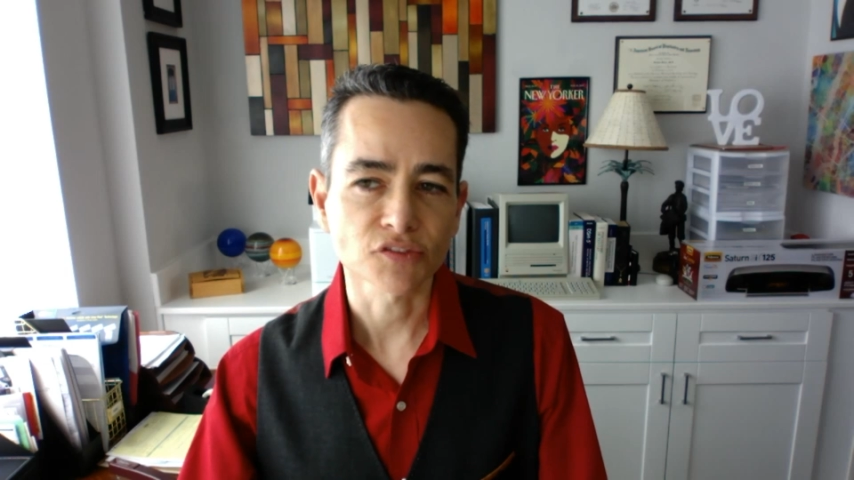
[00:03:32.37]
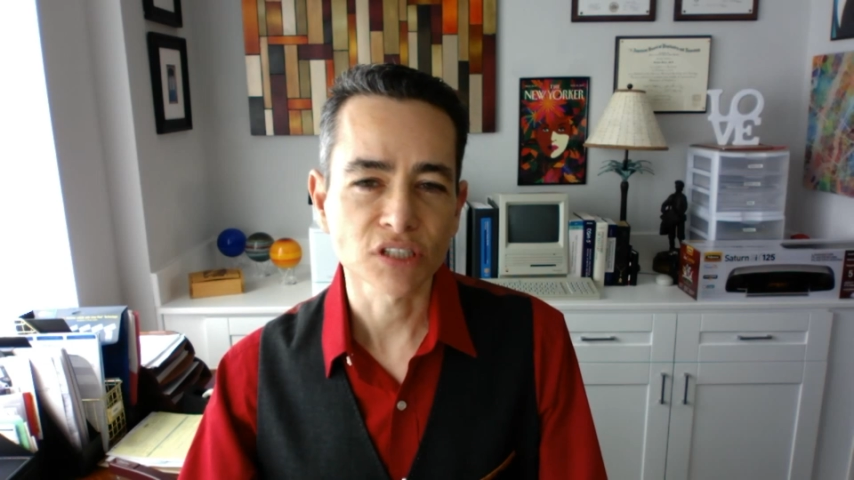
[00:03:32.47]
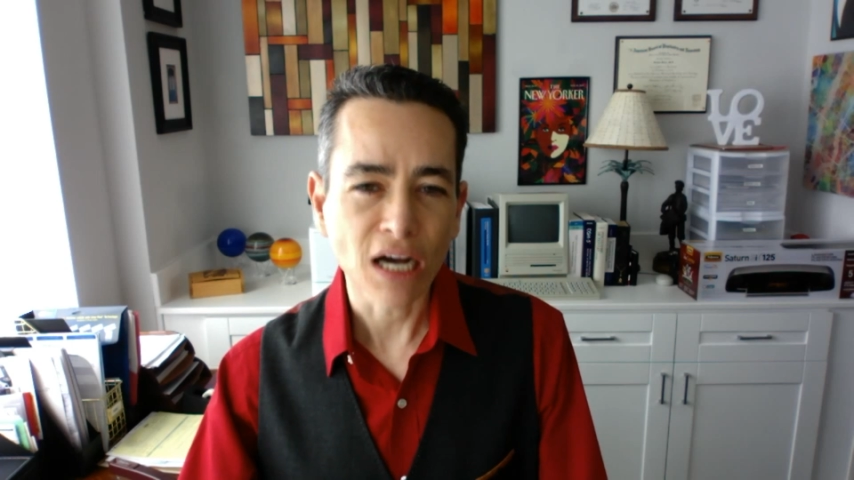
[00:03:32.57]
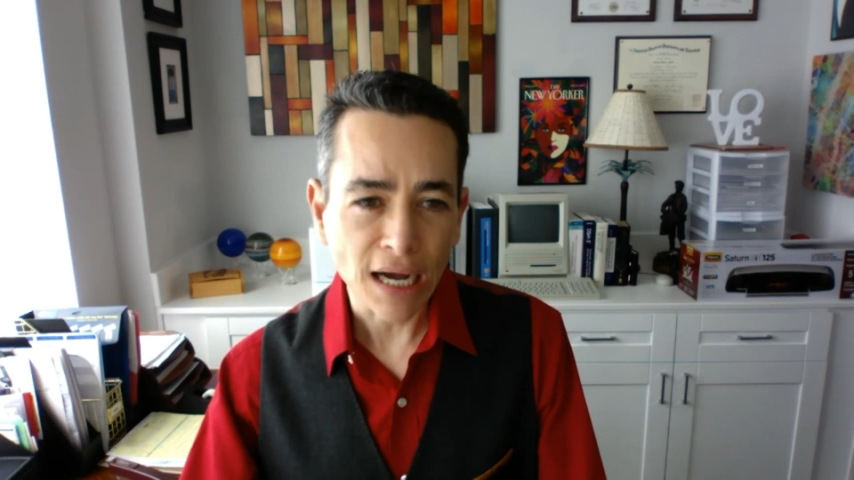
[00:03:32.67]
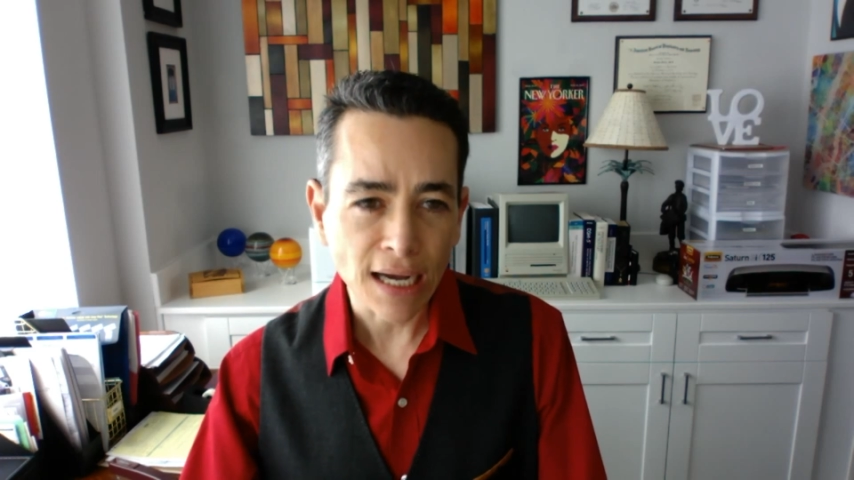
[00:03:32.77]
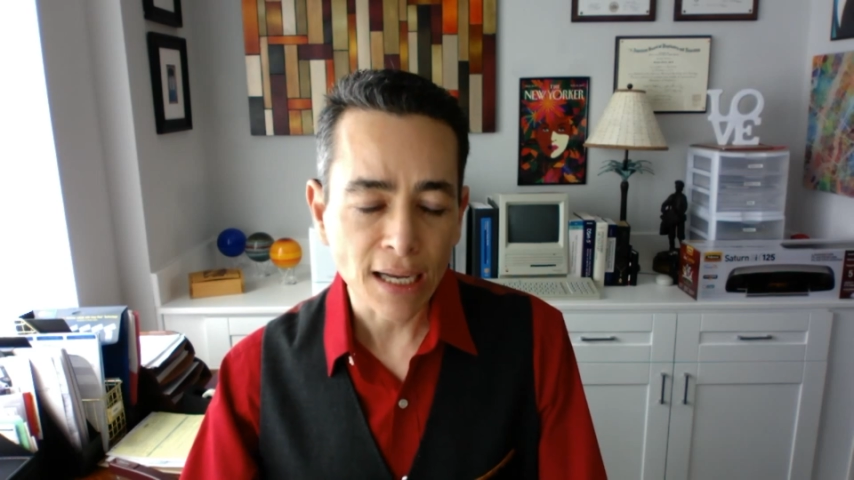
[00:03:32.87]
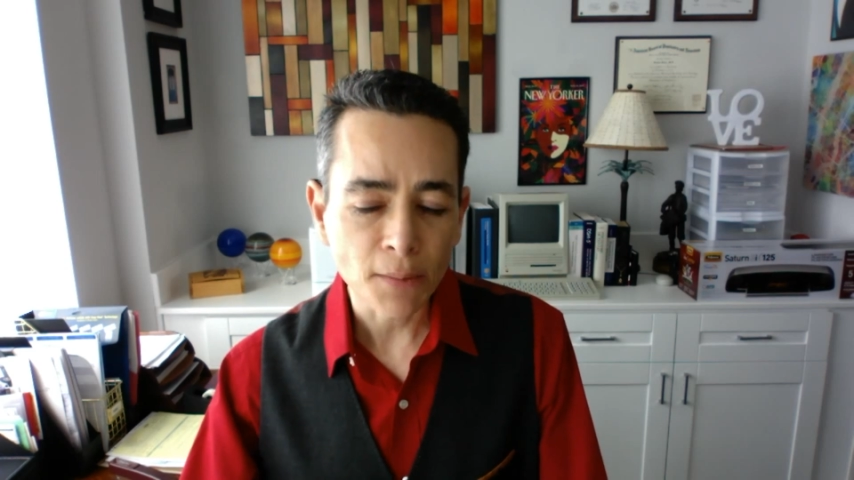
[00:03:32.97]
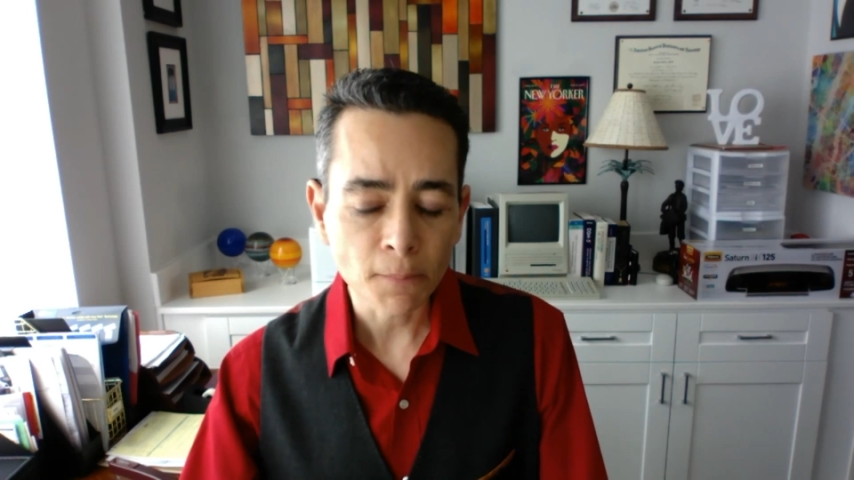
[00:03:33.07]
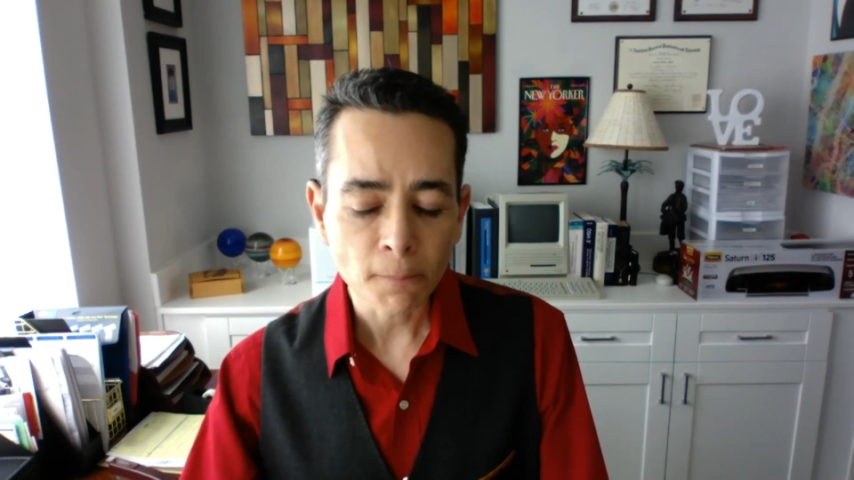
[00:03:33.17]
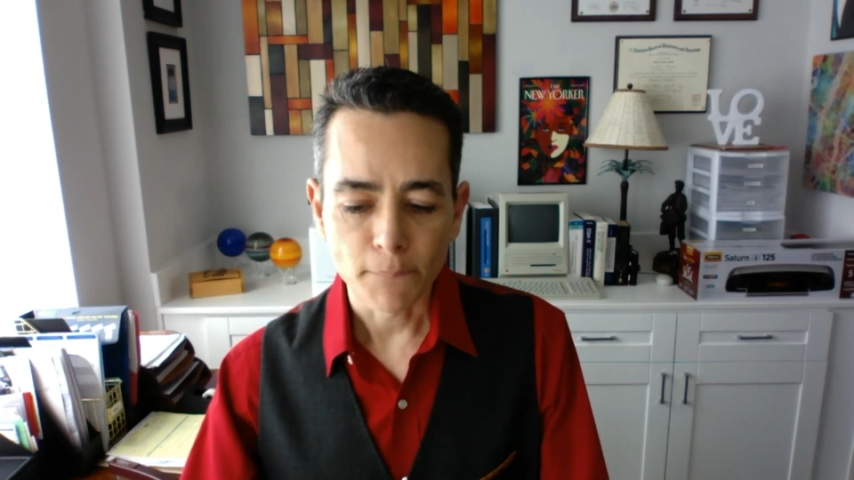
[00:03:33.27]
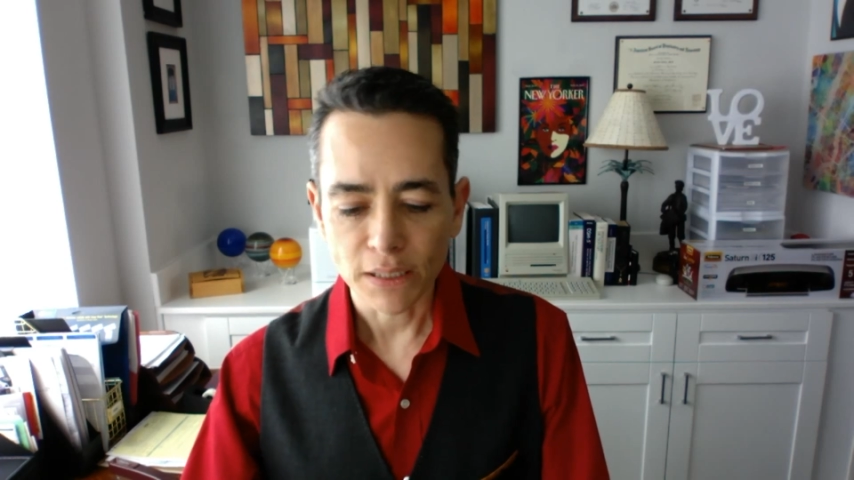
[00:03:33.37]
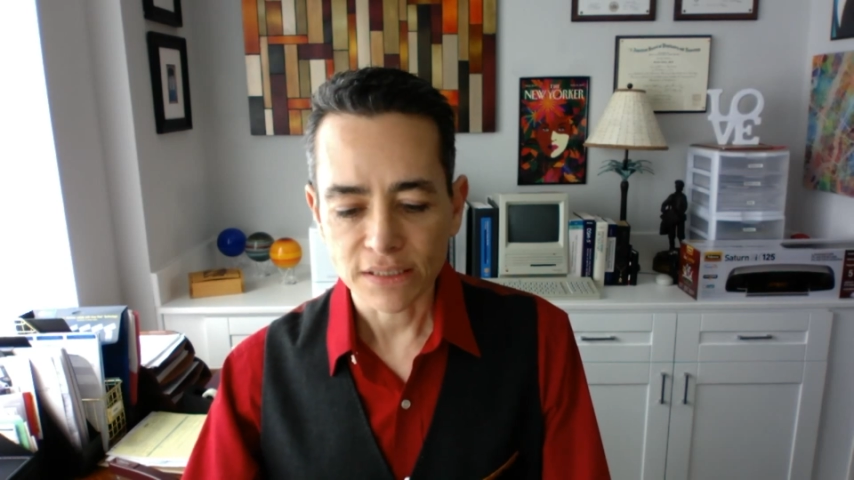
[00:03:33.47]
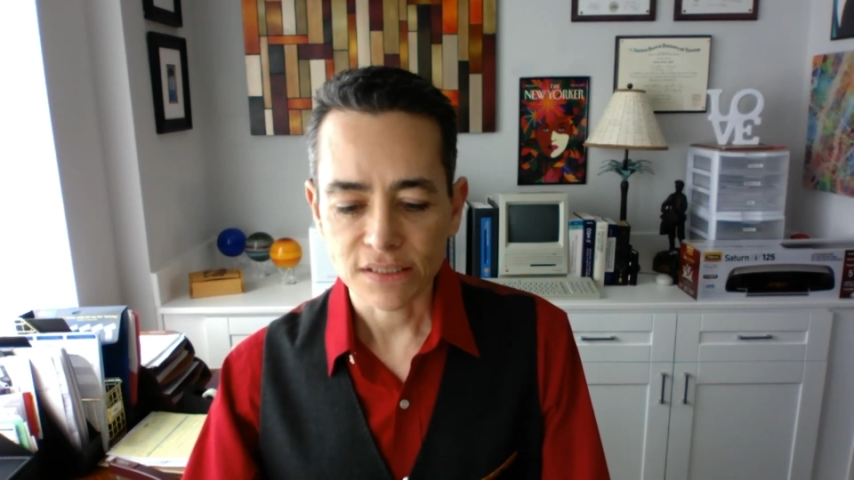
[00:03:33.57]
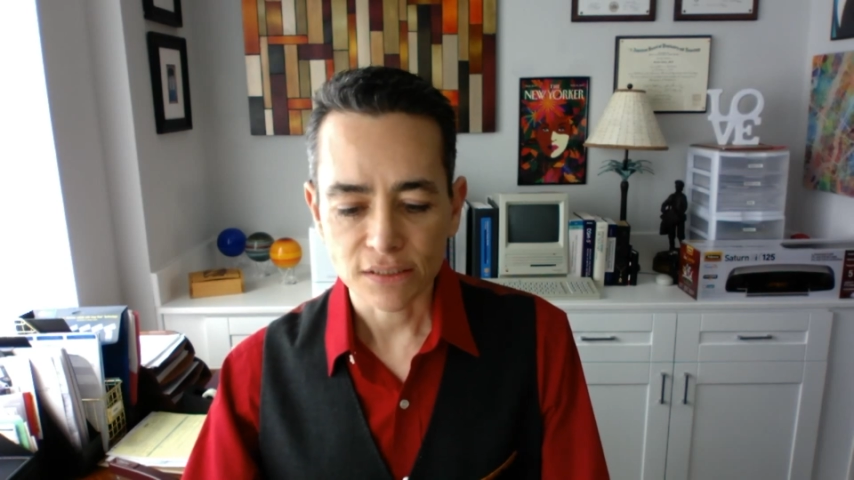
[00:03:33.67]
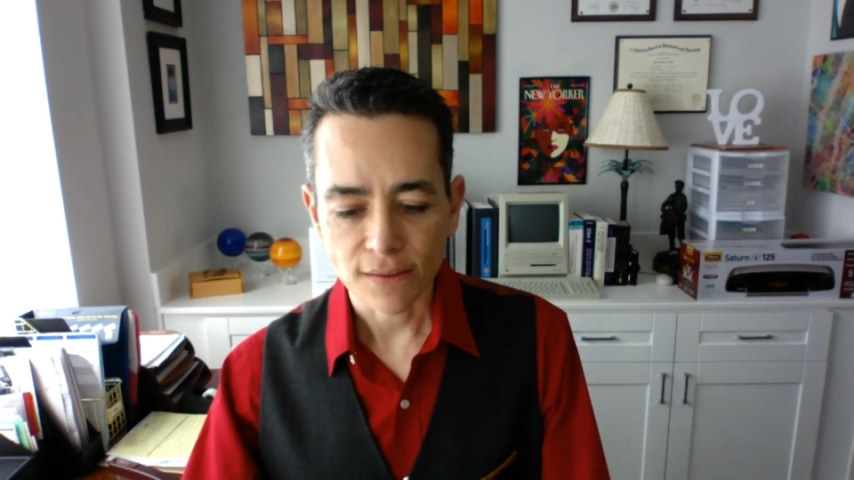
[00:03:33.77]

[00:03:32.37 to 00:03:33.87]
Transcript: time, but